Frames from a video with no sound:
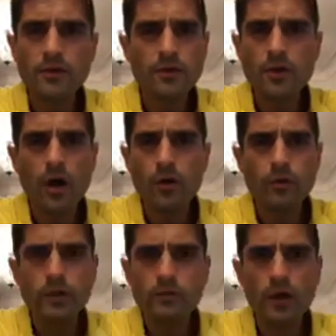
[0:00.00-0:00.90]
No,
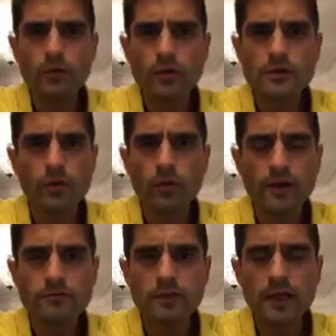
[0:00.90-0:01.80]
you don't at all.
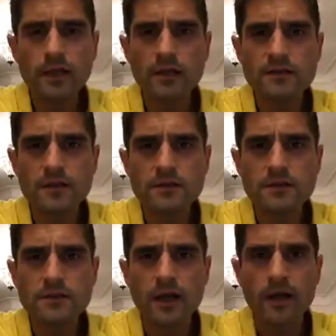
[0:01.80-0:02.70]
That's a ridiculous thing to
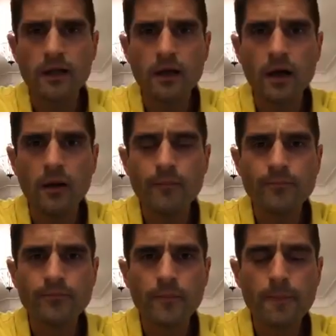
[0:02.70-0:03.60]
say.
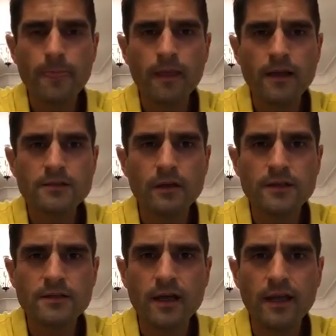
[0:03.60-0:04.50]
It's like
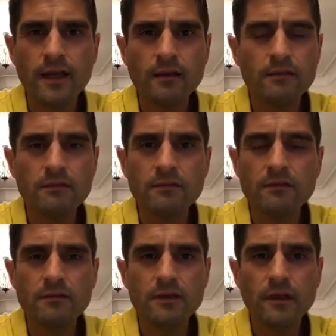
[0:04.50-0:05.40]
saying
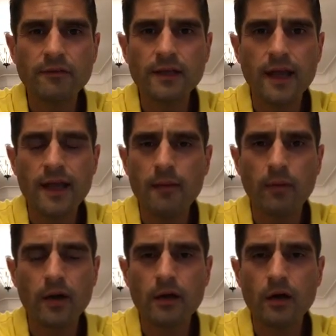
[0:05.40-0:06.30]
you have to get hit
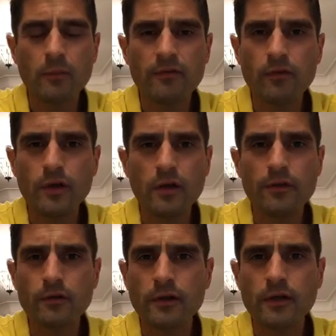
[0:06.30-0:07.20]
by a car before you learn
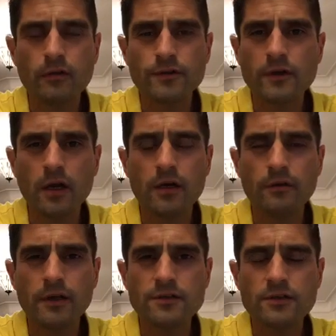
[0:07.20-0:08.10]
the Green Cross Code.
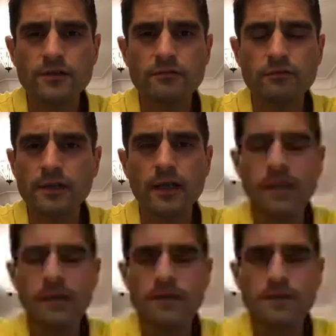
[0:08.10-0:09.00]
It's just
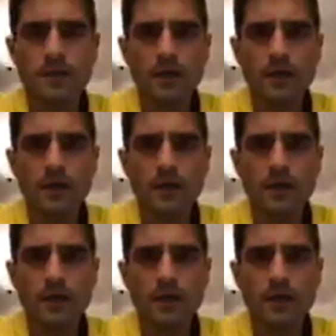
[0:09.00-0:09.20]
ridiculous.